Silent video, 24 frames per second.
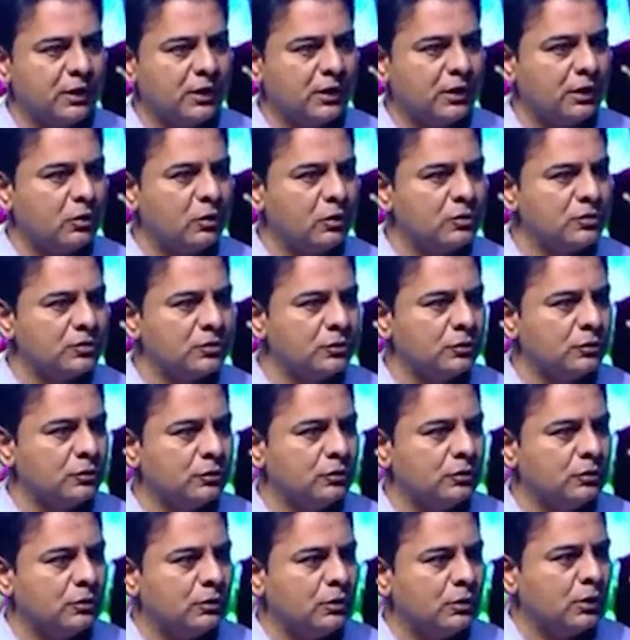and also
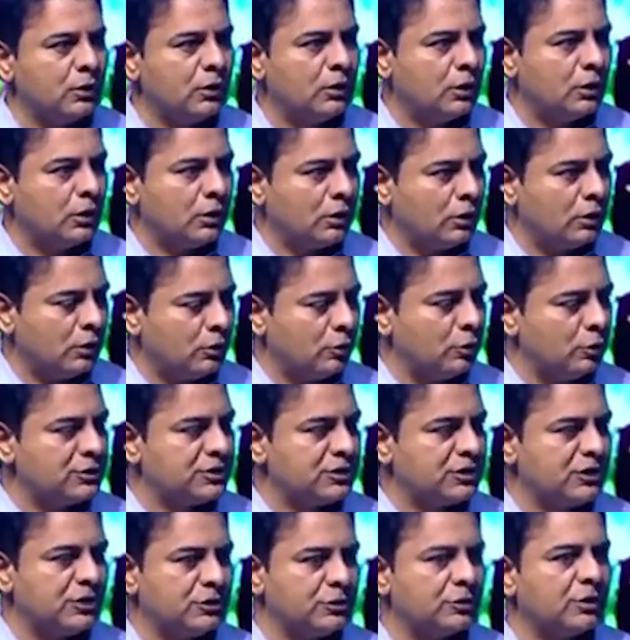
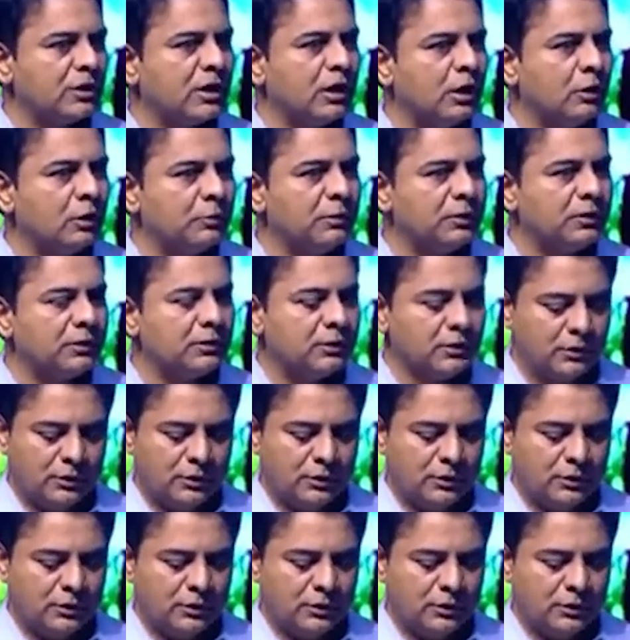OSD to the government,